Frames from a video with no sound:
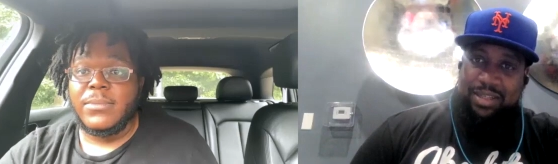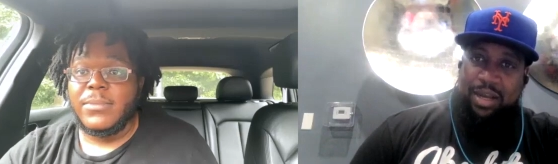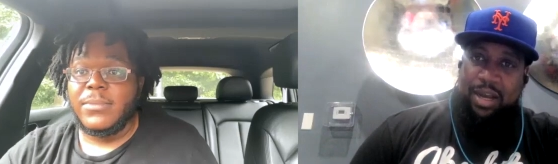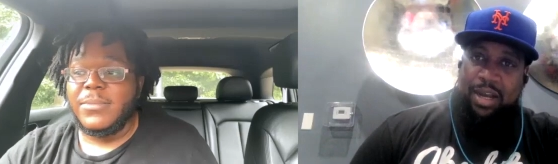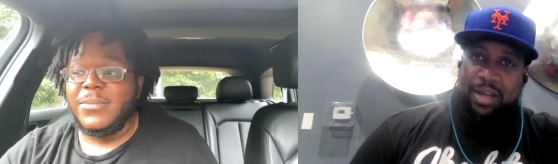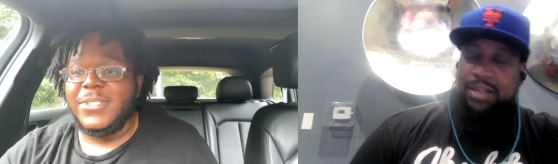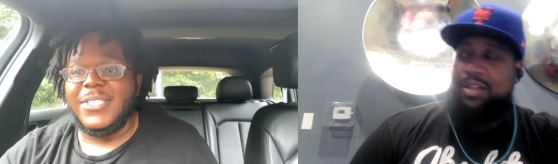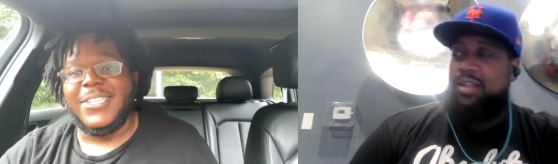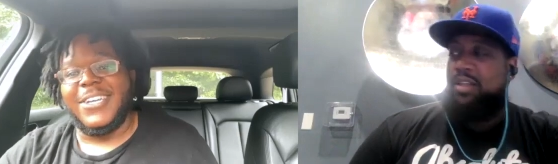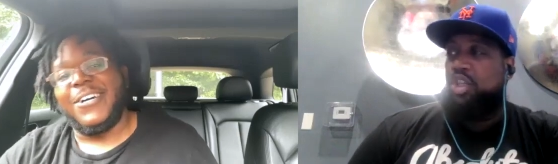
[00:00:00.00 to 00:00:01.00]
Speaker 1: All
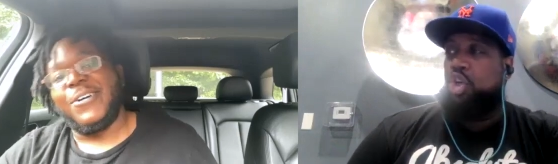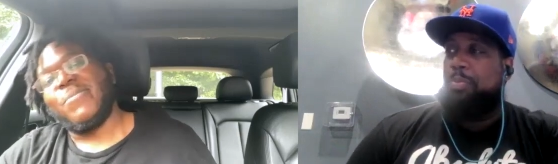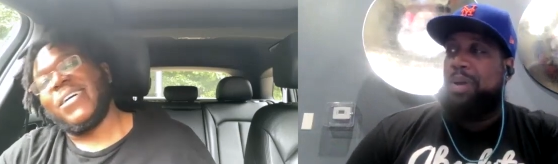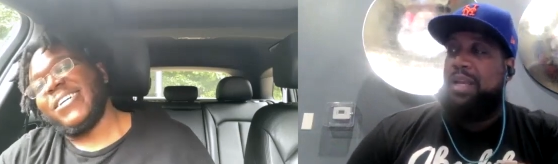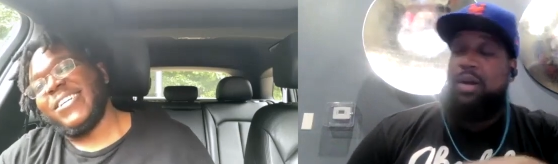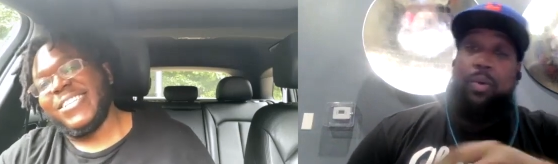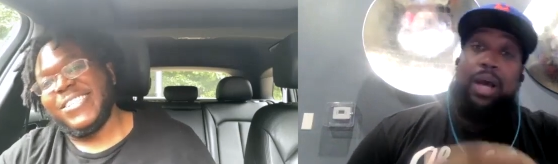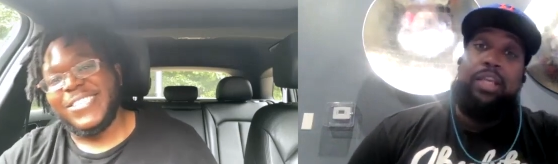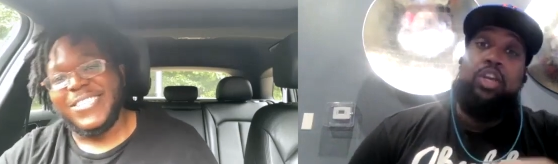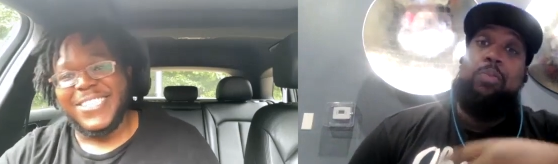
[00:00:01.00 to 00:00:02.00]
right. Oh you'll oh pay the
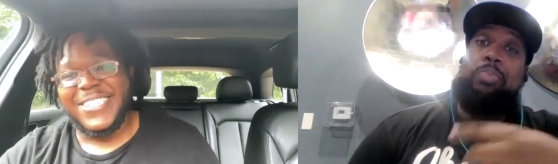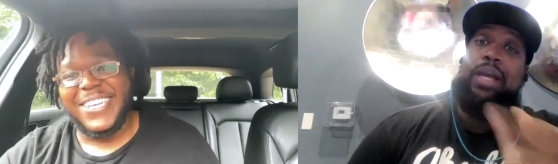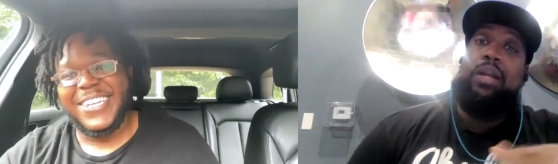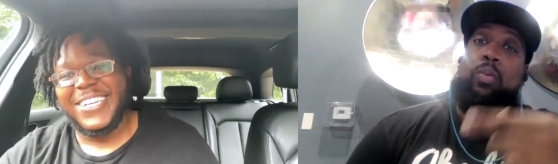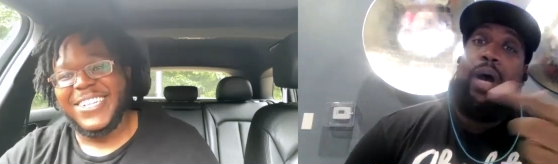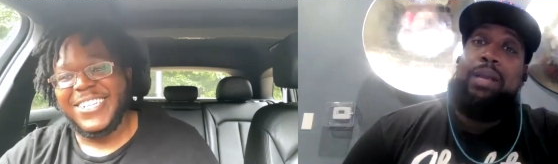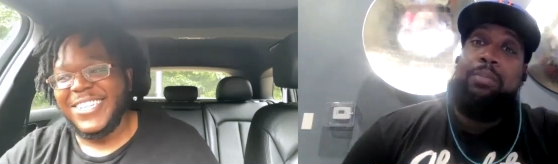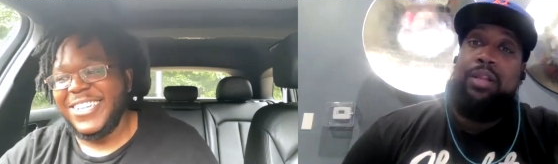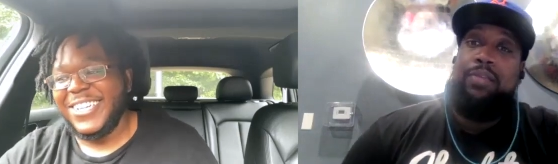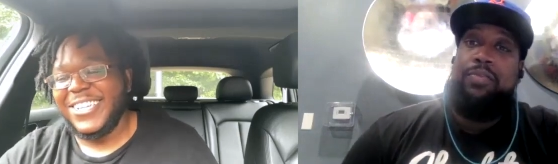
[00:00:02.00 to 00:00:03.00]
white you'll pay the white
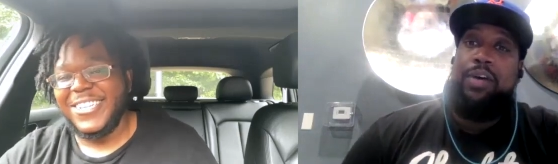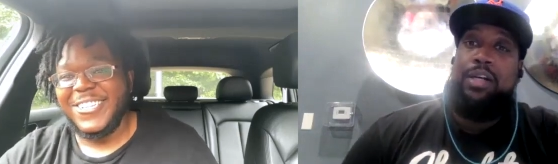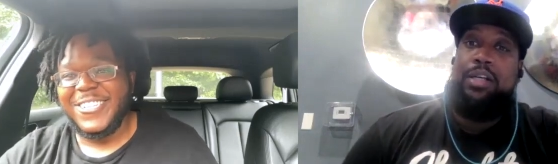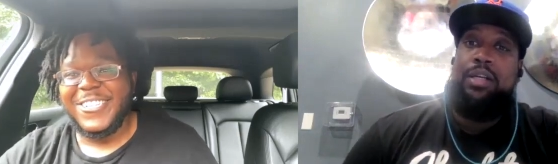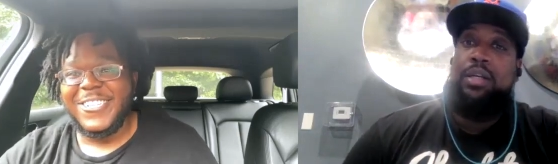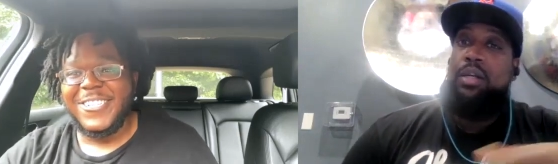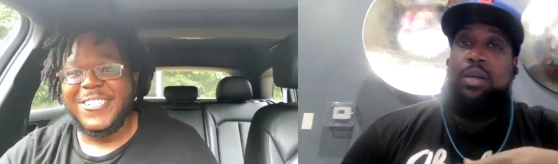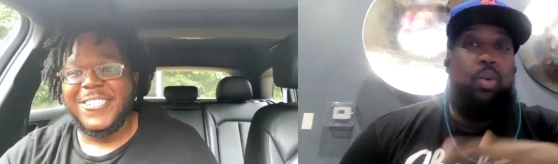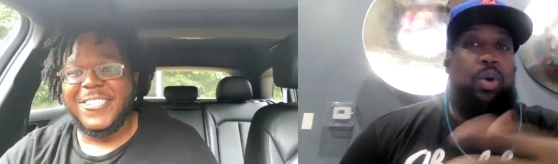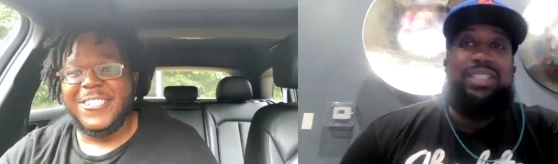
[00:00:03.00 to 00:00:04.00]
motherfucker
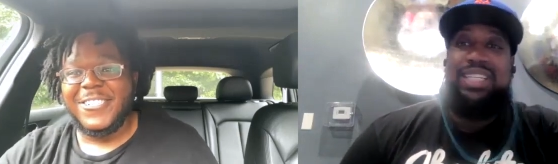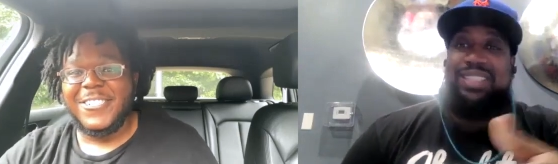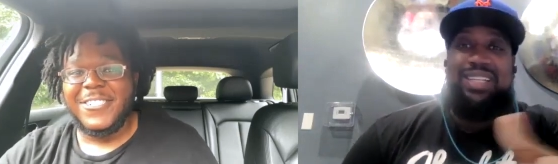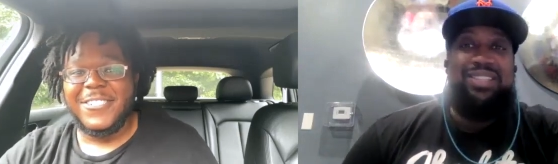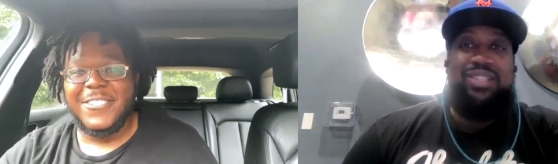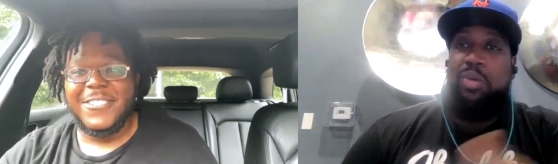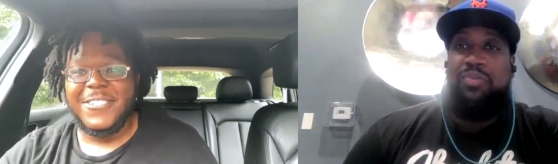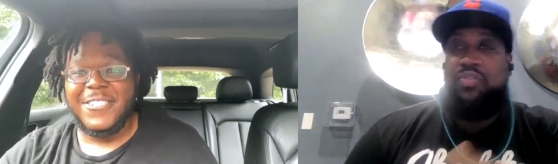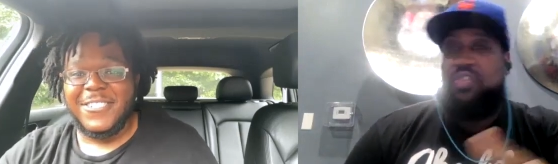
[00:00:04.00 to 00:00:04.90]
what's his consultant